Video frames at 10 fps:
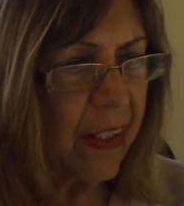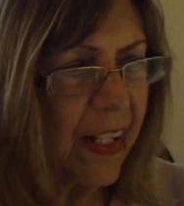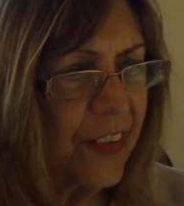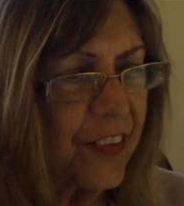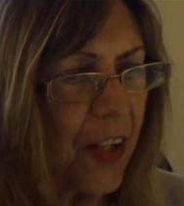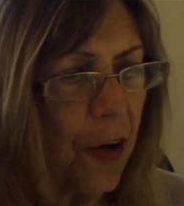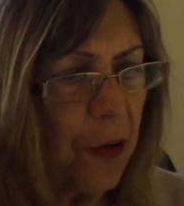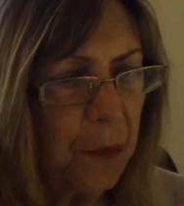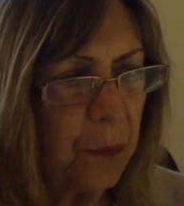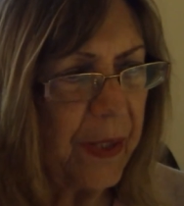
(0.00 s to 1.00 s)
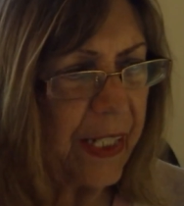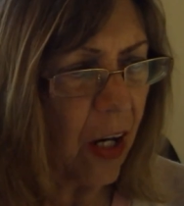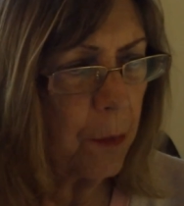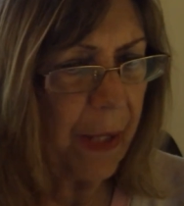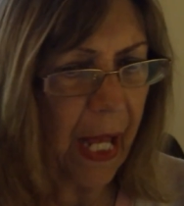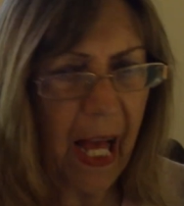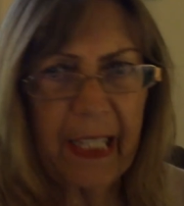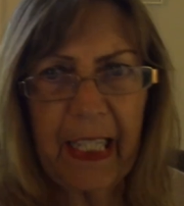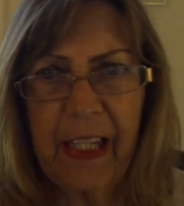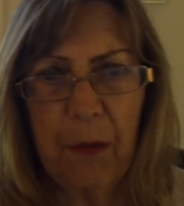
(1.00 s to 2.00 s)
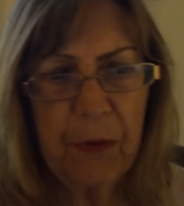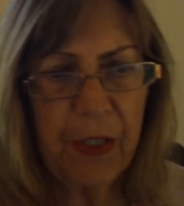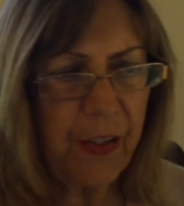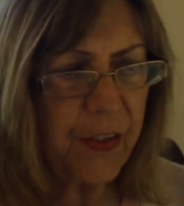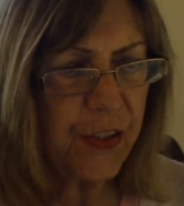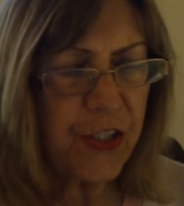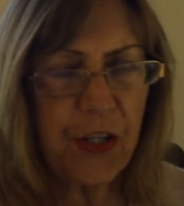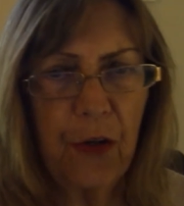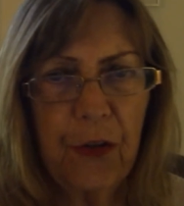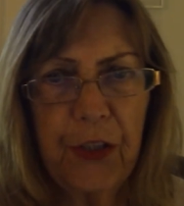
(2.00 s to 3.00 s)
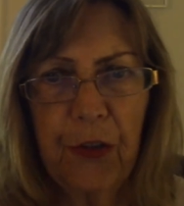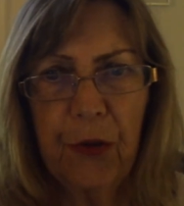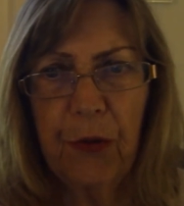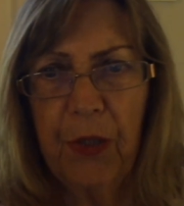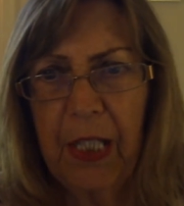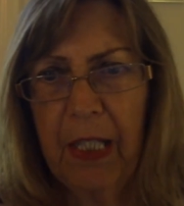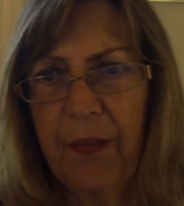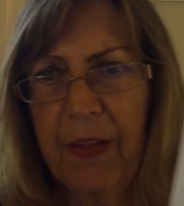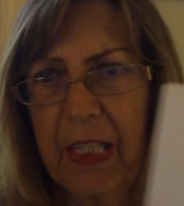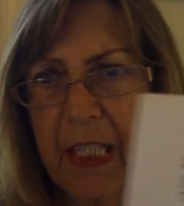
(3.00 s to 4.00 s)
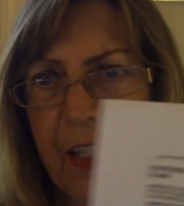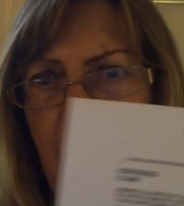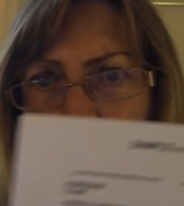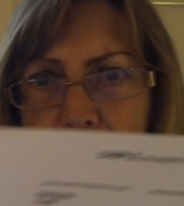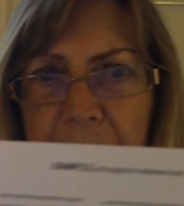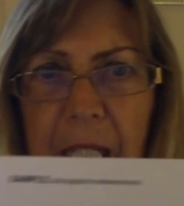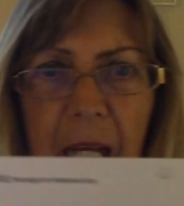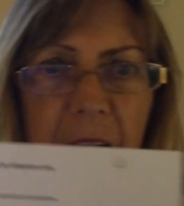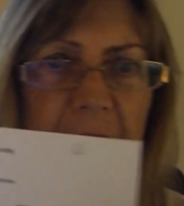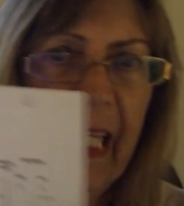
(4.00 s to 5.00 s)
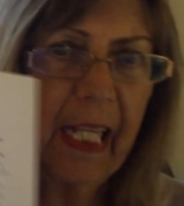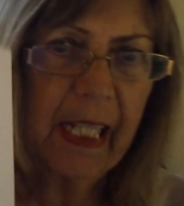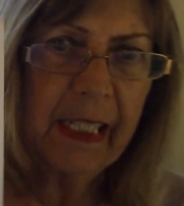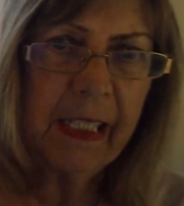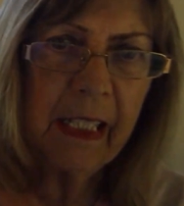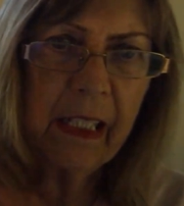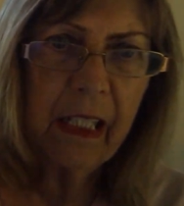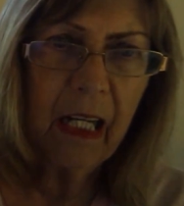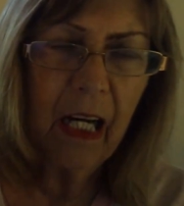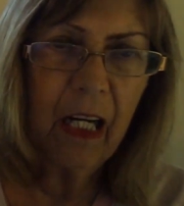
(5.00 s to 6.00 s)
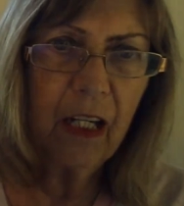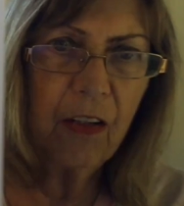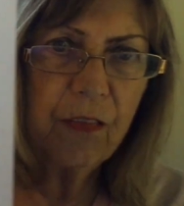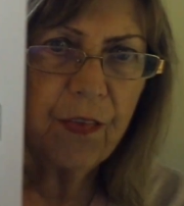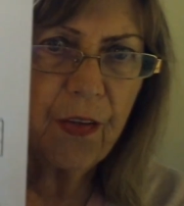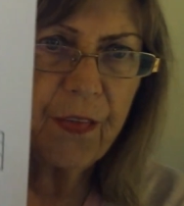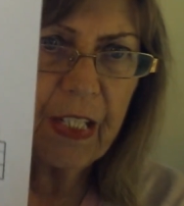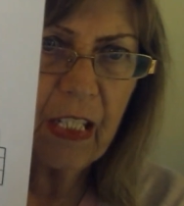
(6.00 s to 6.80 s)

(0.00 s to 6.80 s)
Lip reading: So we are back, and I wanted to show you the copy again of the